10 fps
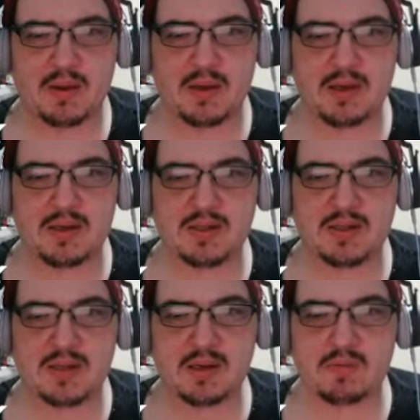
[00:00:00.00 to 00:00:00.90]
And it's just
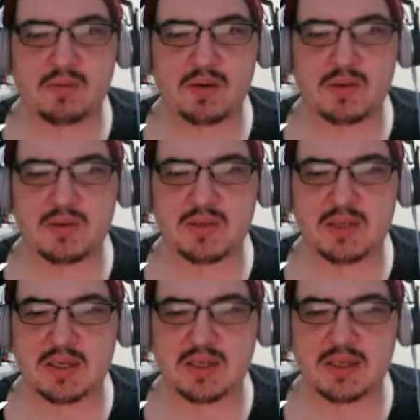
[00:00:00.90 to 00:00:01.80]
kind of one of those
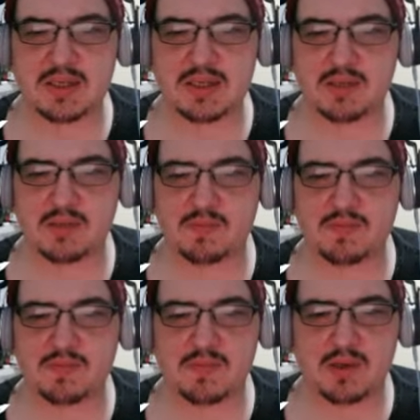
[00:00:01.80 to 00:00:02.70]
things that
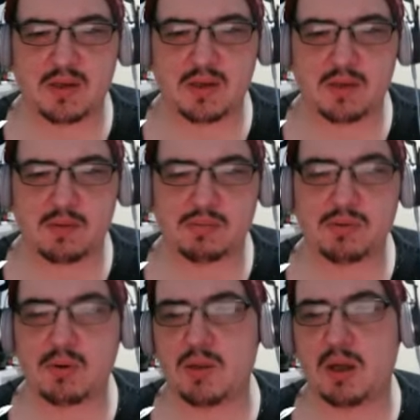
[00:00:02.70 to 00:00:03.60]

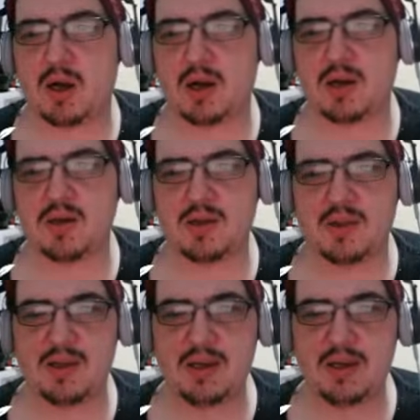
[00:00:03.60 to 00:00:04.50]
prolong
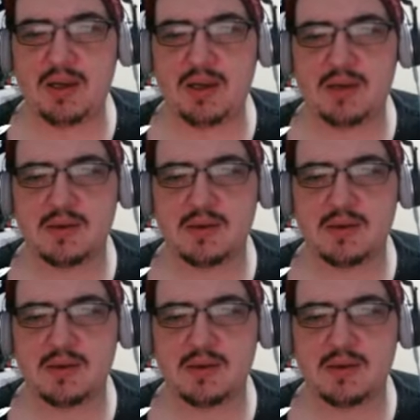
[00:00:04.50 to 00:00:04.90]
the